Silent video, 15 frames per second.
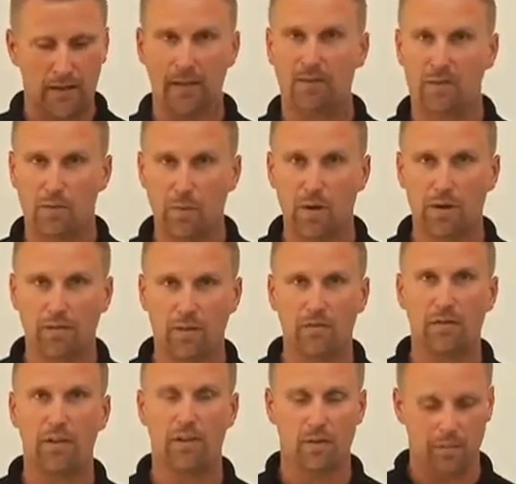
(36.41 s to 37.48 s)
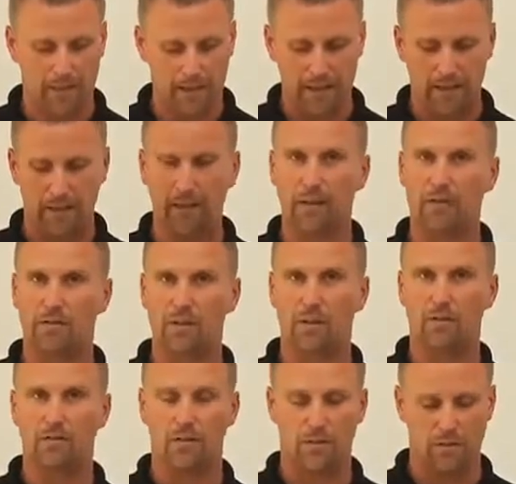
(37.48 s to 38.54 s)
It's small enough to fit in your pocket like a
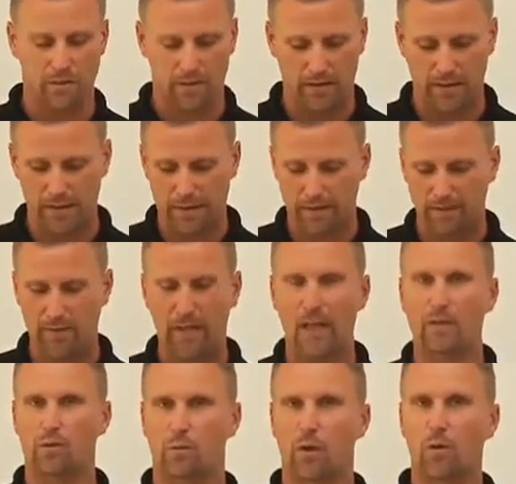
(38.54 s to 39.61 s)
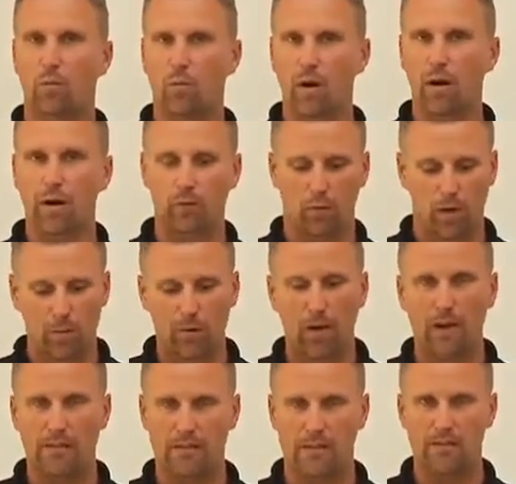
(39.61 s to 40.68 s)
cell phone. It has a real rugged, rubberized